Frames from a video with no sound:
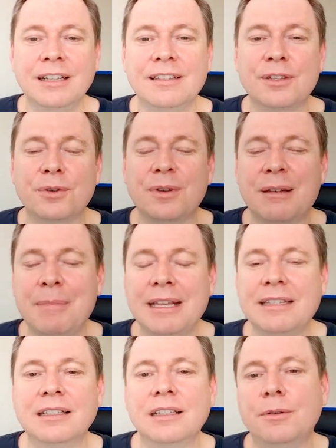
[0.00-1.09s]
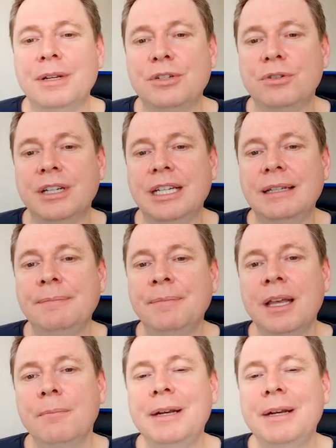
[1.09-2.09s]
So it makes it a little bit tricky.